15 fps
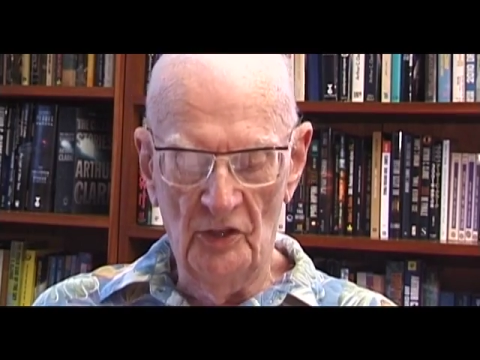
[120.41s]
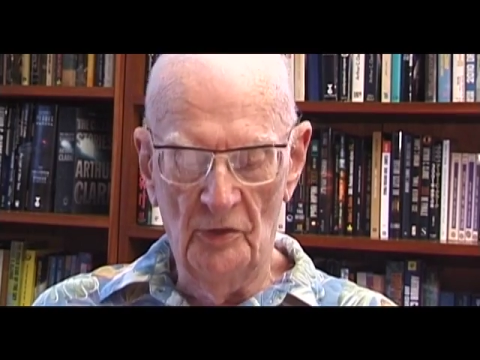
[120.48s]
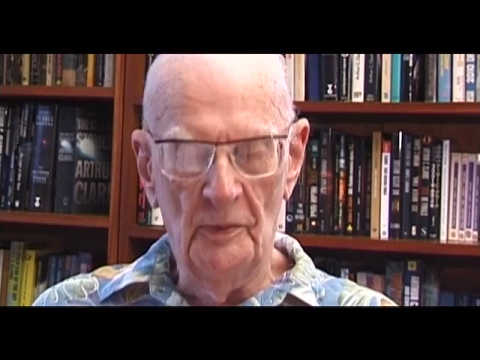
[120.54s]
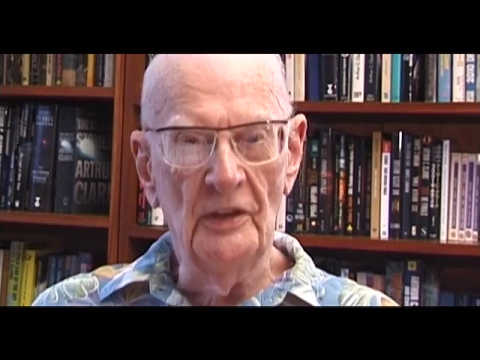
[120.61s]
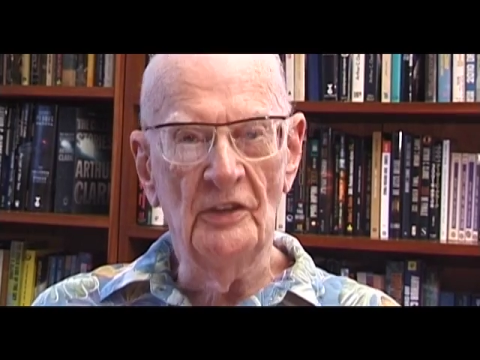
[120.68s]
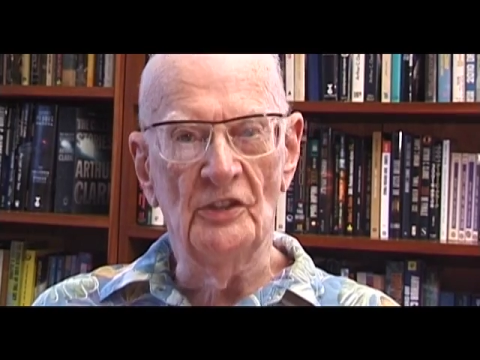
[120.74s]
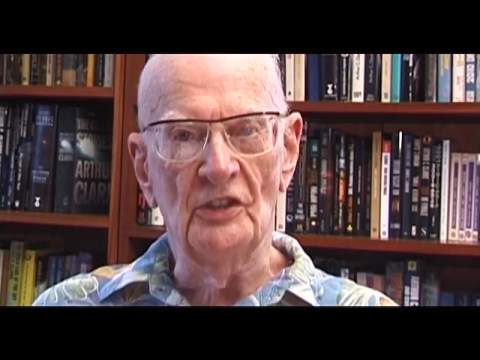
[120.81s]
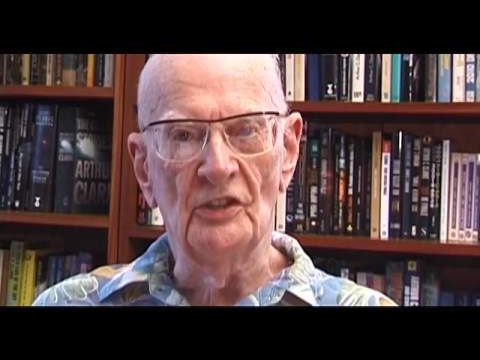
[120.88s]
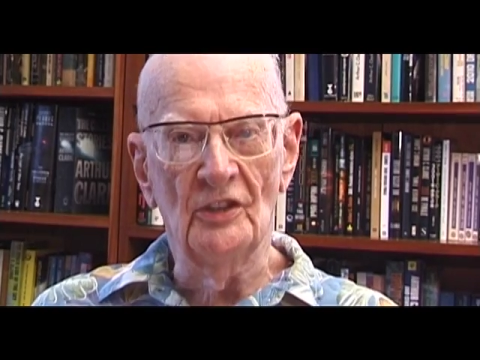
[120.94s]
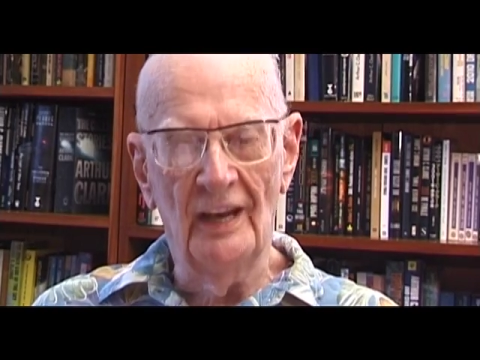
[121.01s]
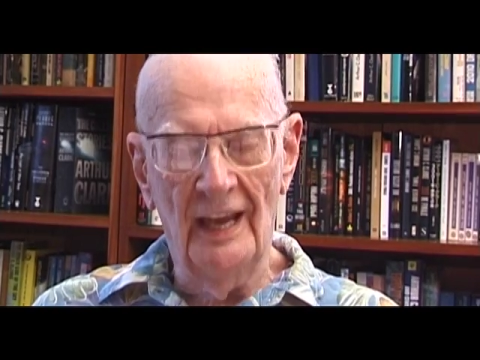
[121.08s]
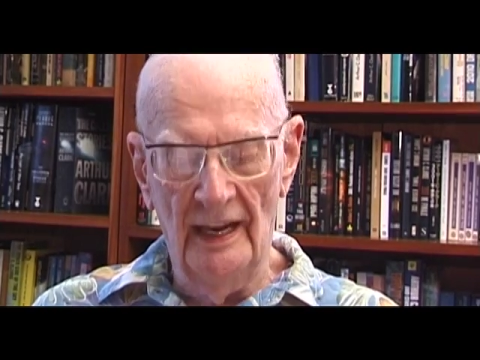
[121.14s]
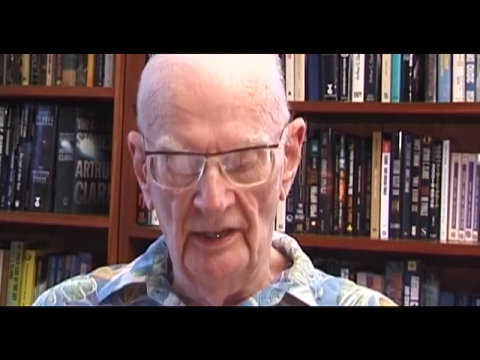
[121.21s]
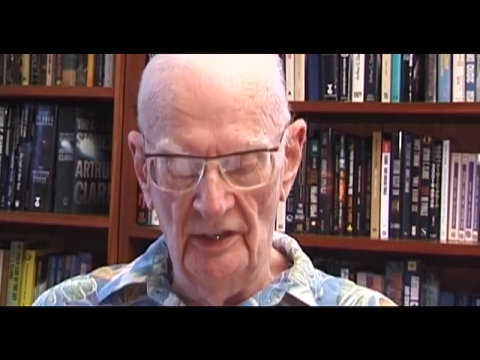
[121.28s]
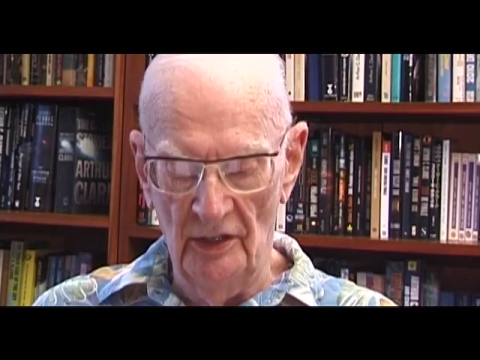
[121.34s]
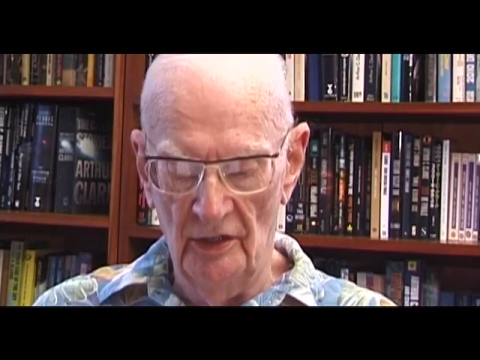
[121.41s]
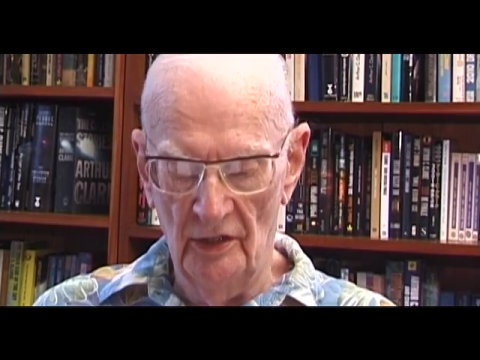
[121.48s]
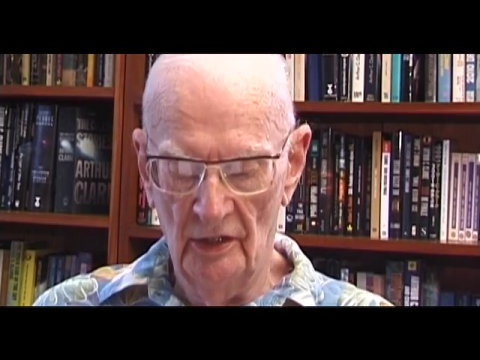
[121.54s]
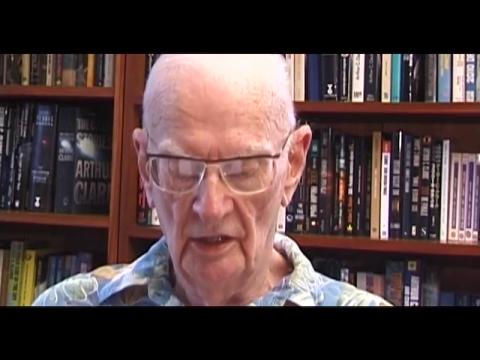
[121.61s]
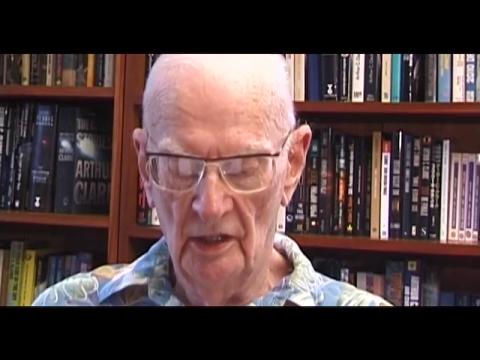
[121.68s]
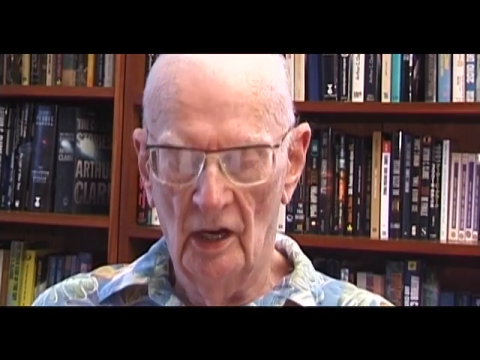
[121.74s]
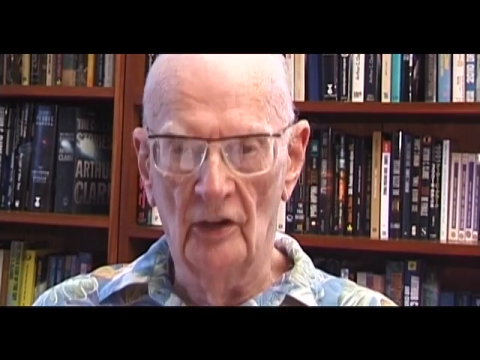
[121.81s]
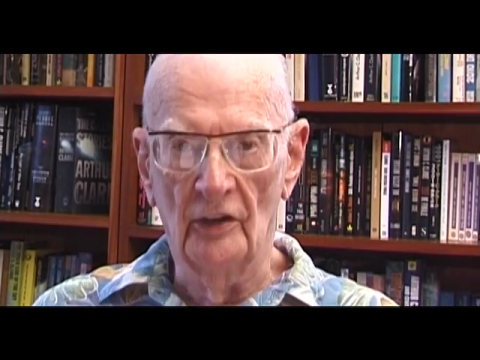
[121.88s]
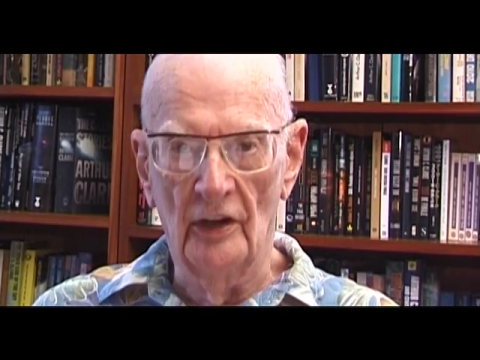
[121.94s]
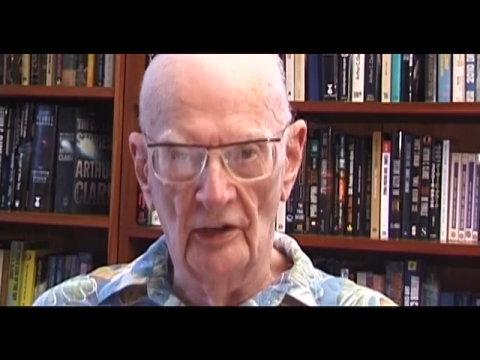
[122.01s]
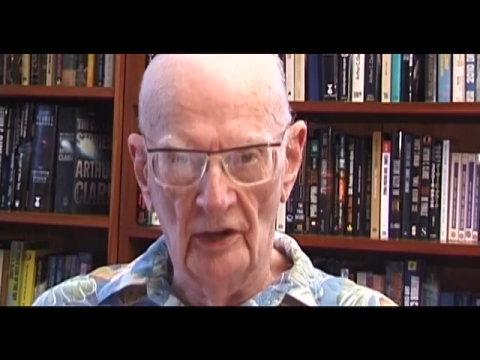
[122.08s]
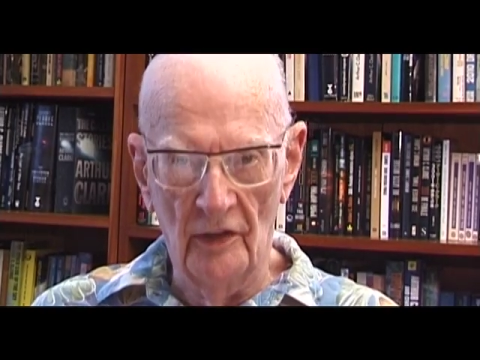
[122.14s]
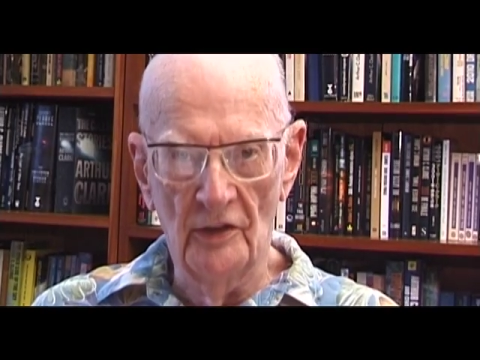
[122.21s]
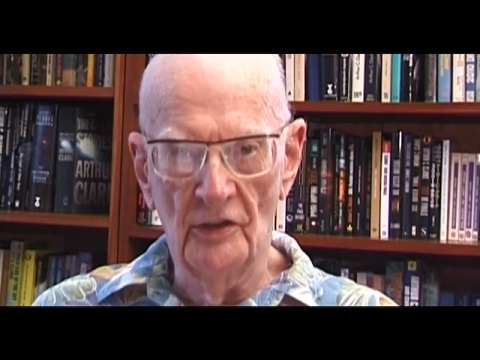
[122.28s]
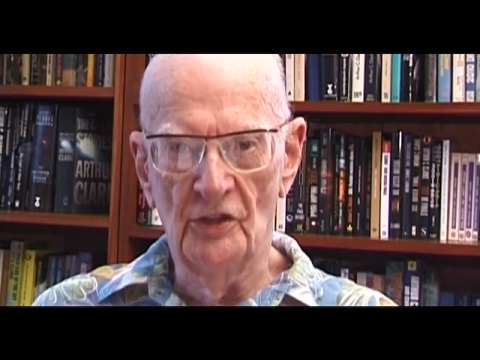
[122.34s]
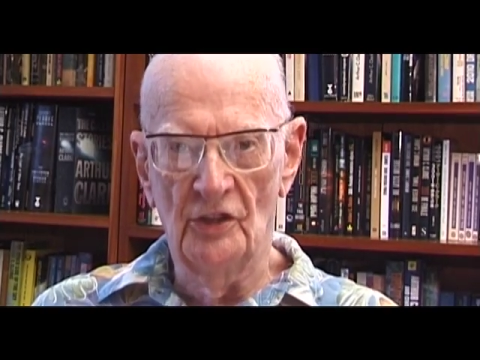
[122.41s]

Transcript: species landed on another